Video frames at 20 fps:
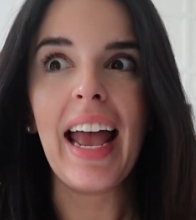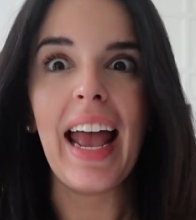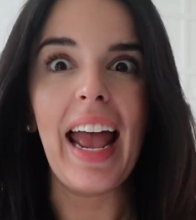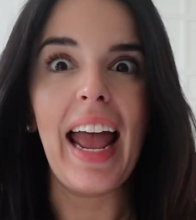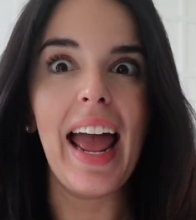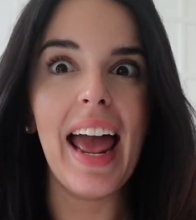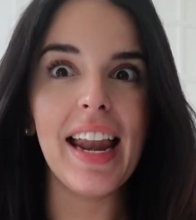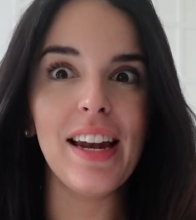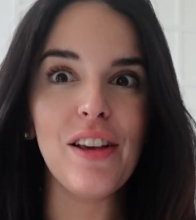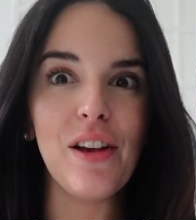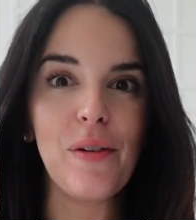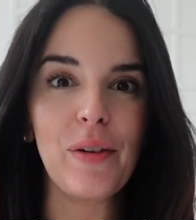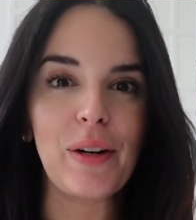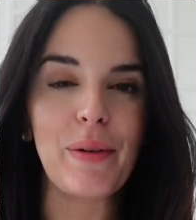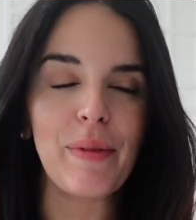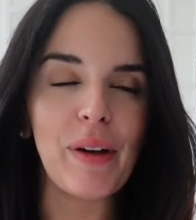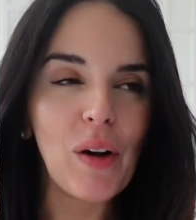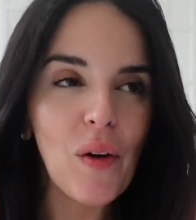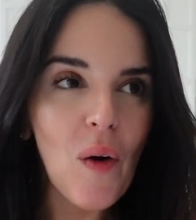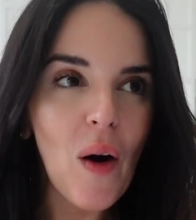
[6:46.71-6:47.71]
and you want to
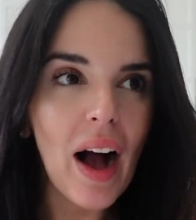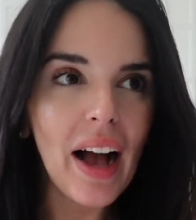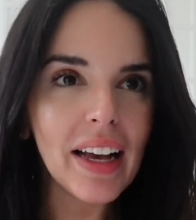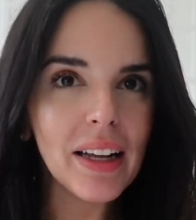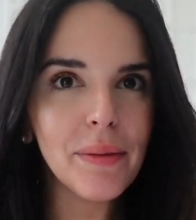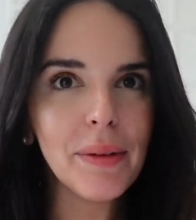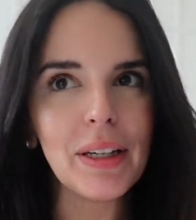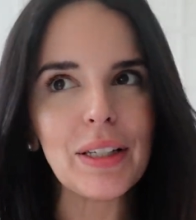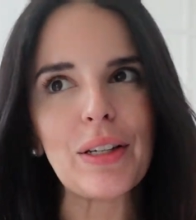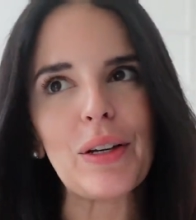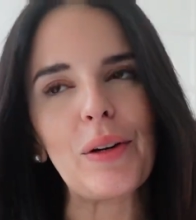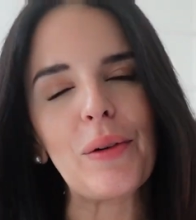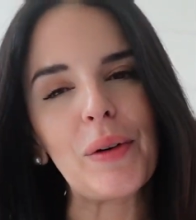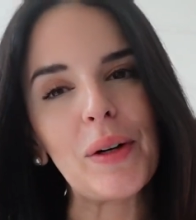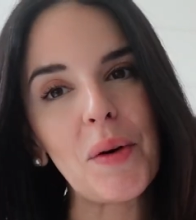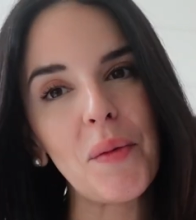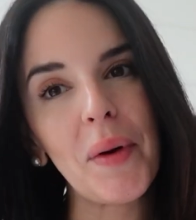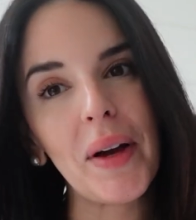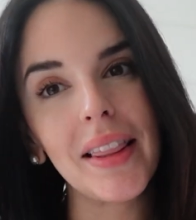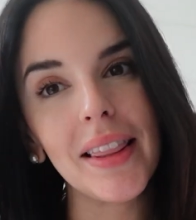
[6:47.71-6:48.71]
be quiet because you don't want
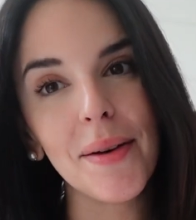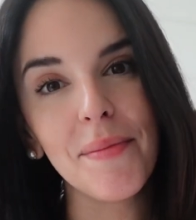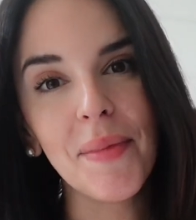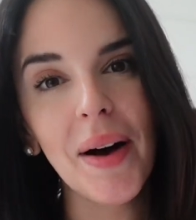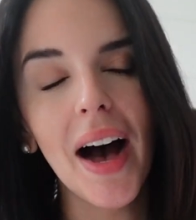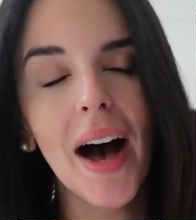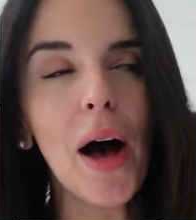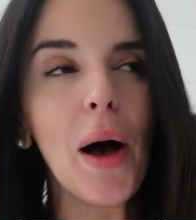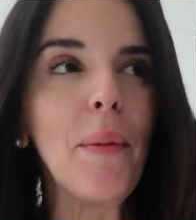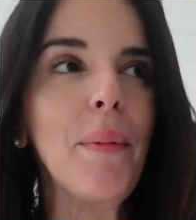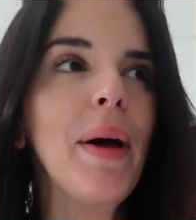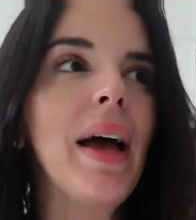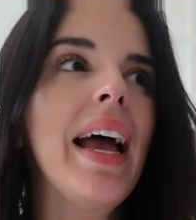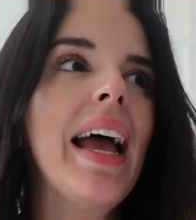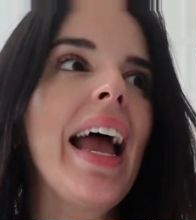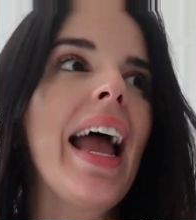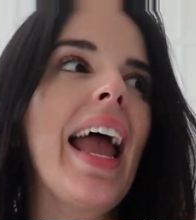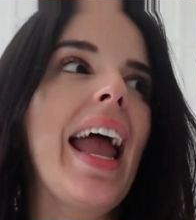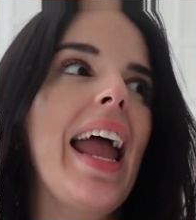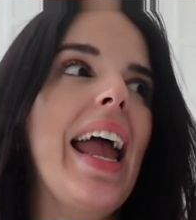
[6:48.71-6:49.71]
to wake them up
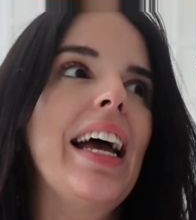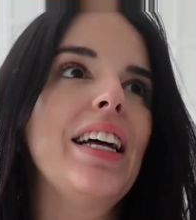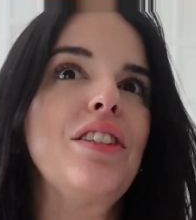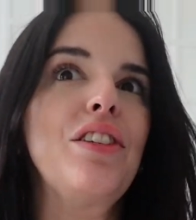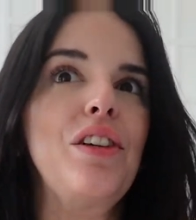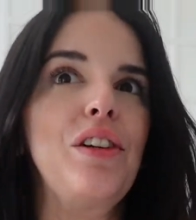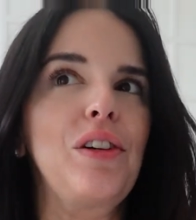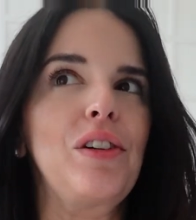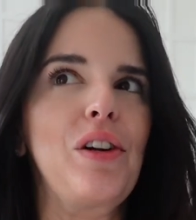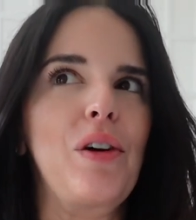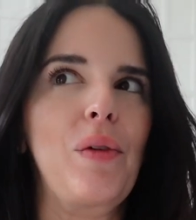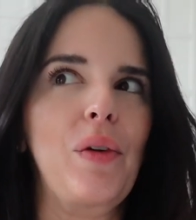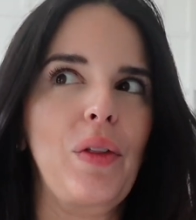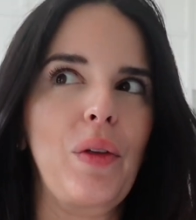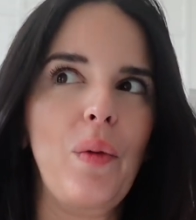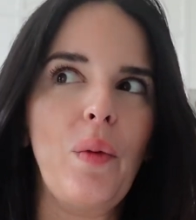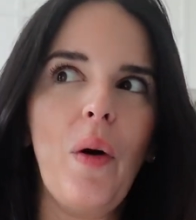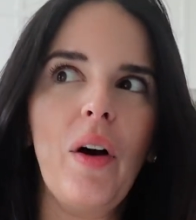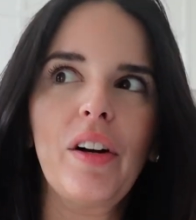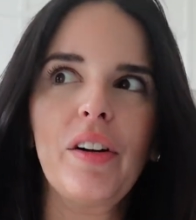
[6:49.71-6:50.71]
and you don't know where
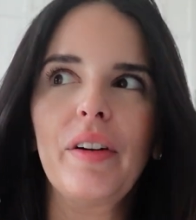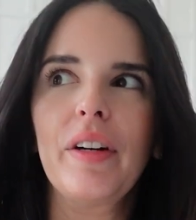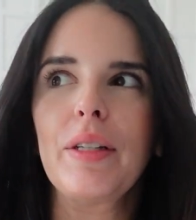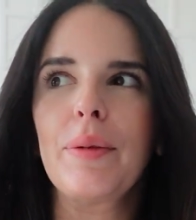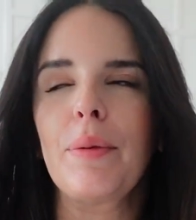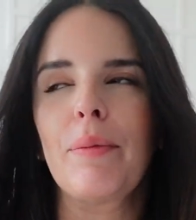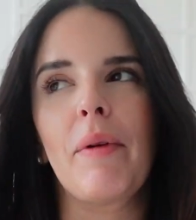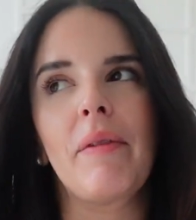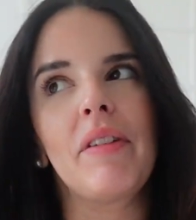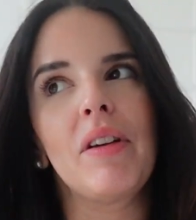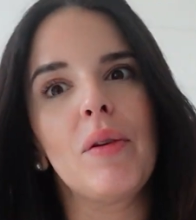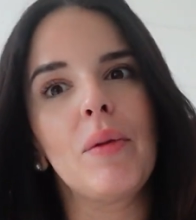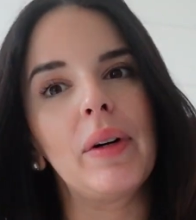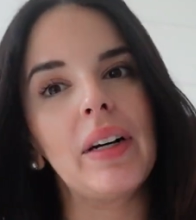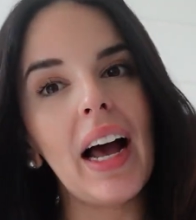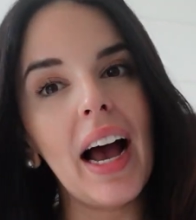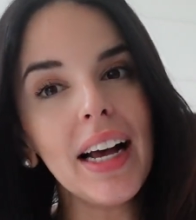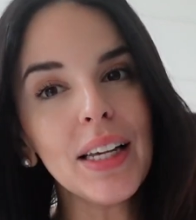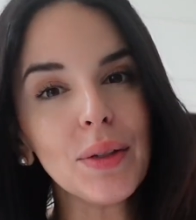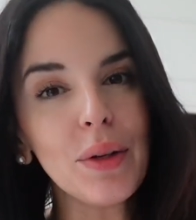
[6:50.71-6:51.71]
the water is, but maybe you
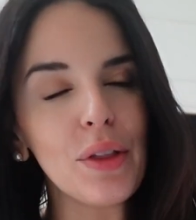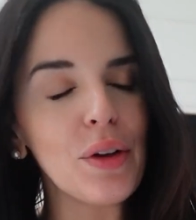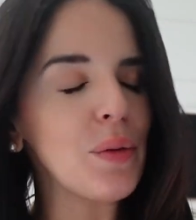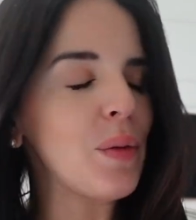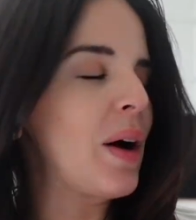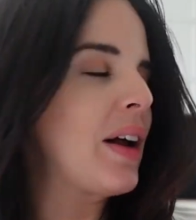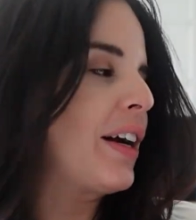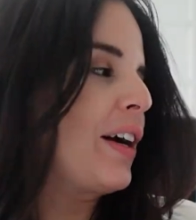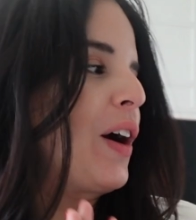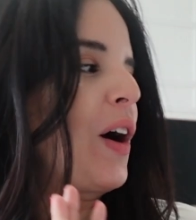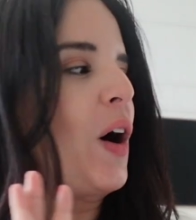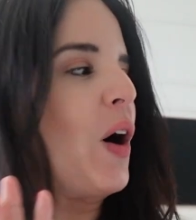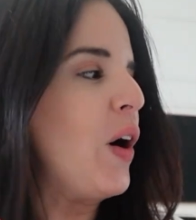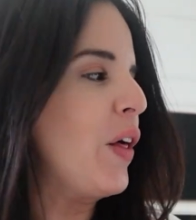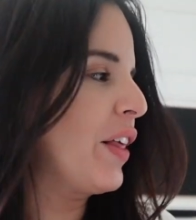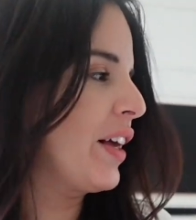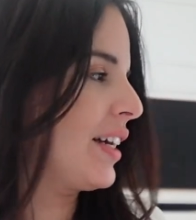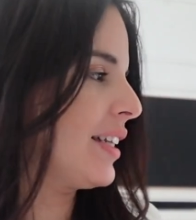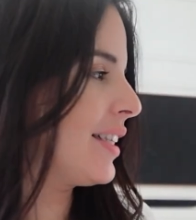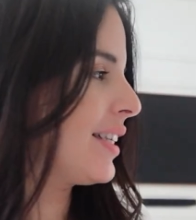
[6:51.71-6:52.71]
want ice with your water, all
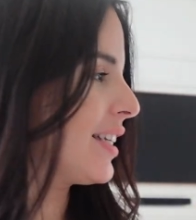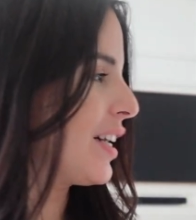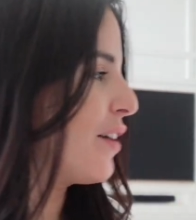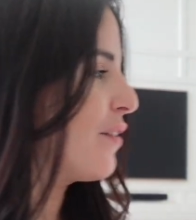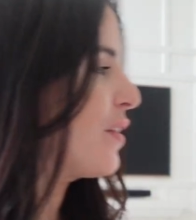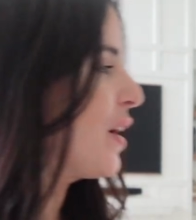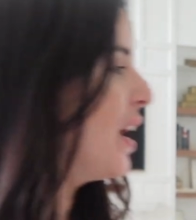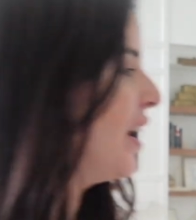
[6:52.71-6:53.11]
that good stuff.